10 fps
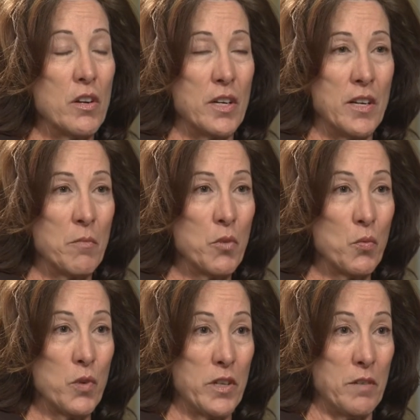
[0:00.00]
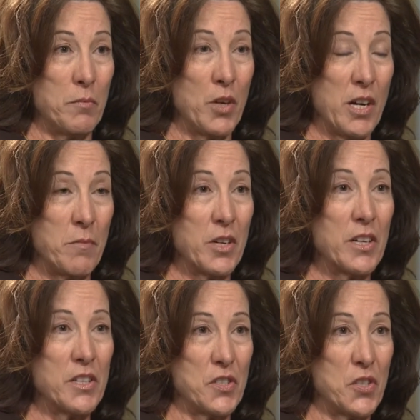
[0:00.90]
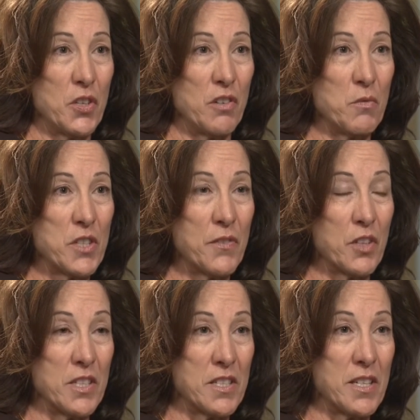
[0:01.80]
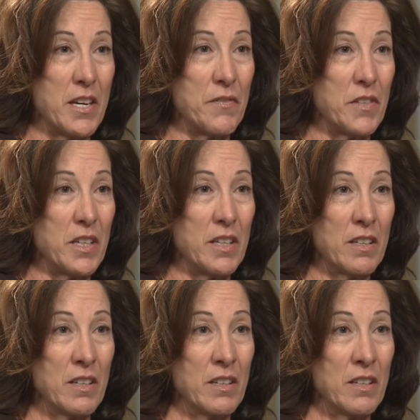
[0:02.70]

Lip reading: number one primary concern was for his safety.